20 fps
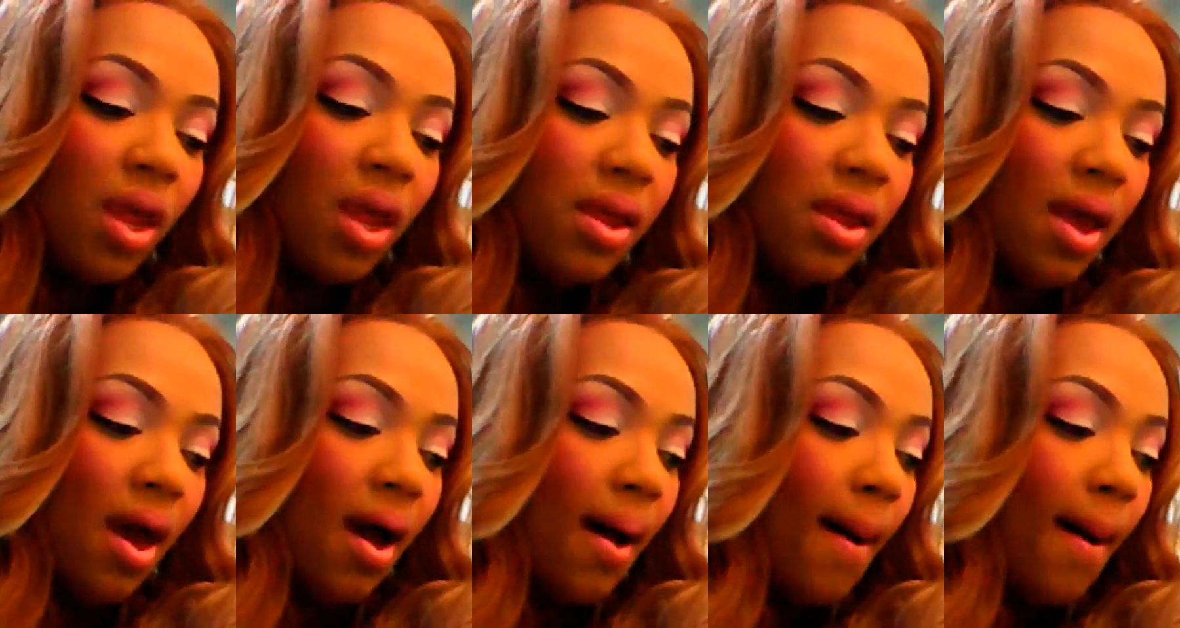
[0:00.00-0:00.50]

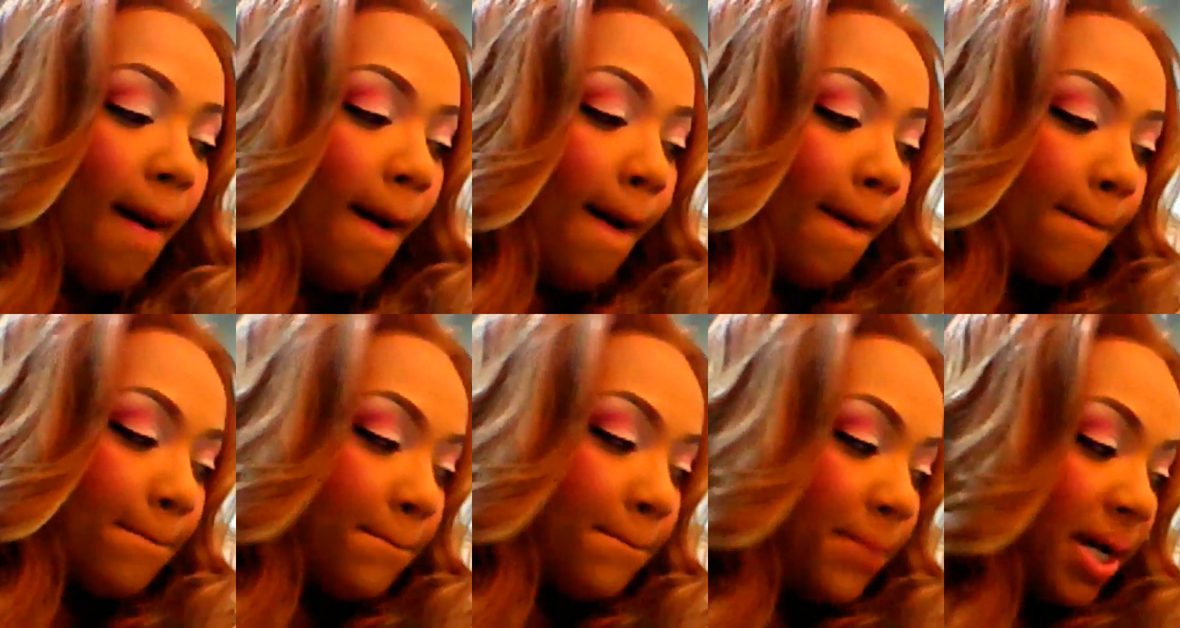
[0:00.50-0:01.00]
Yeah,
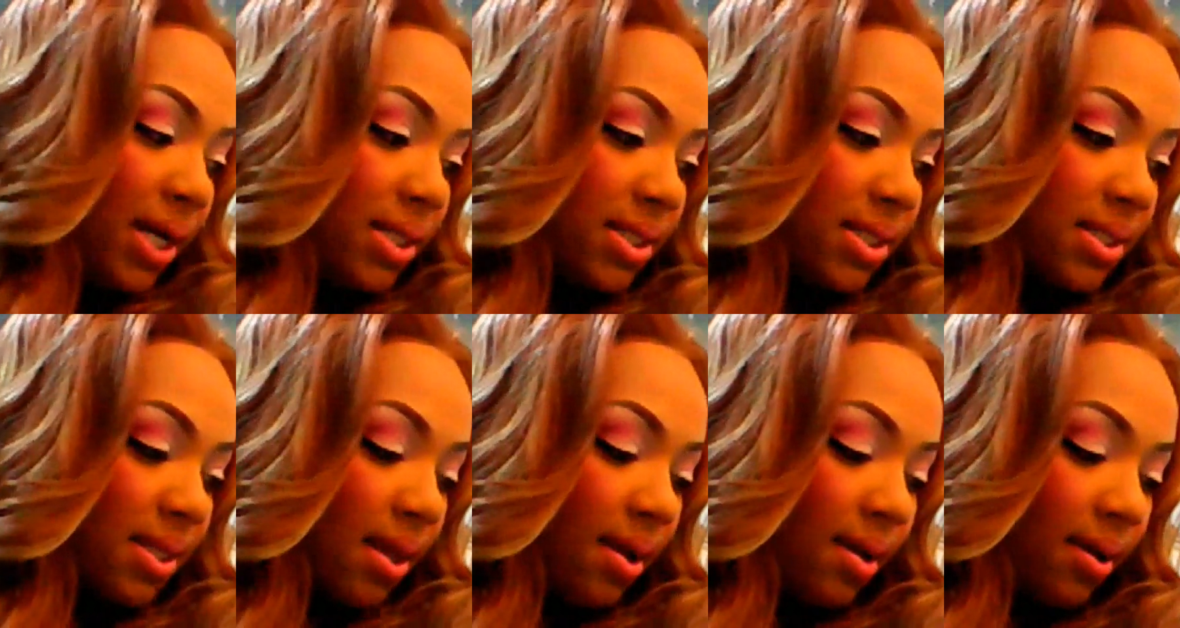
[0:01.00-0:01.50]

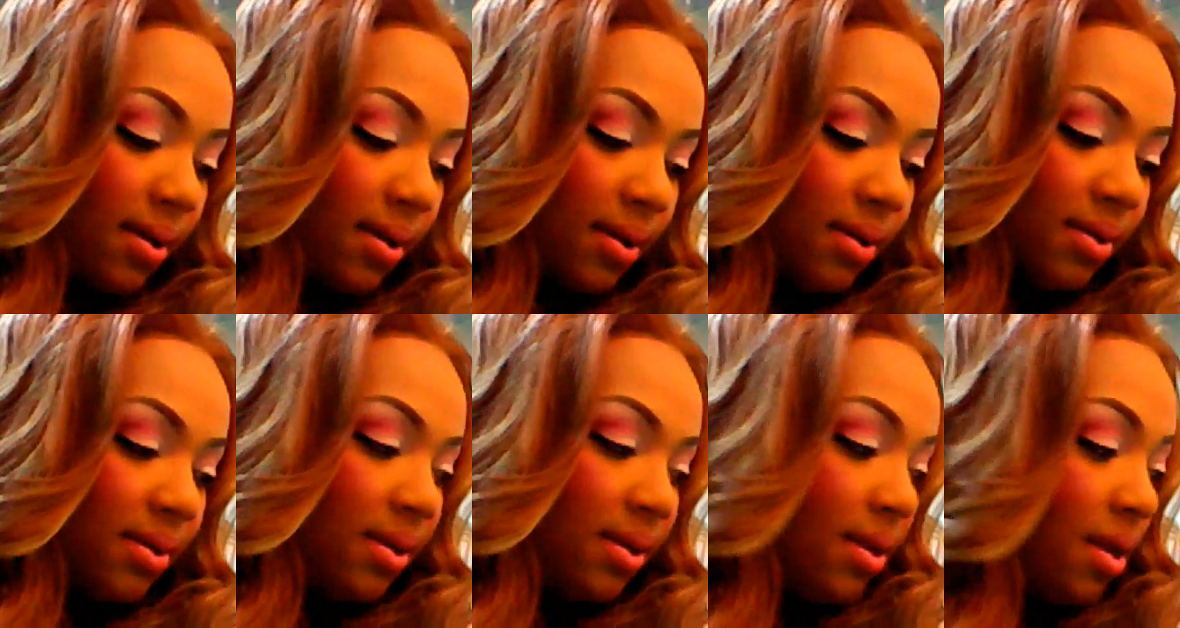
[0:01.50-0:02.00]
but
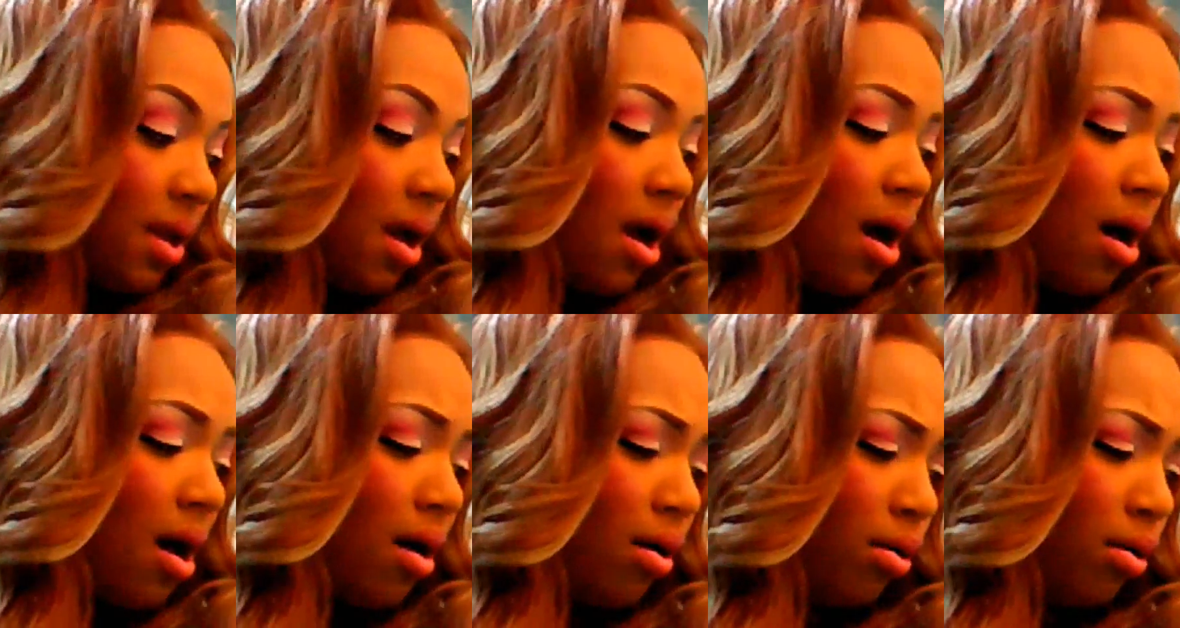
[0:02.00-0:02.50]

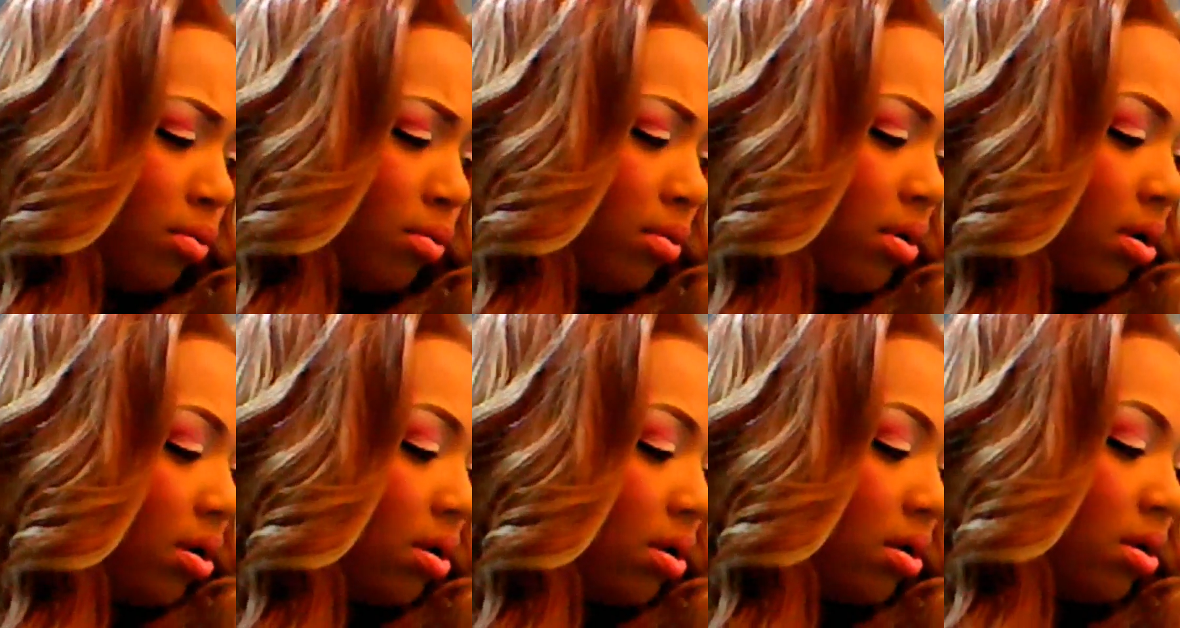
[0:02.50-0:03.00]
oh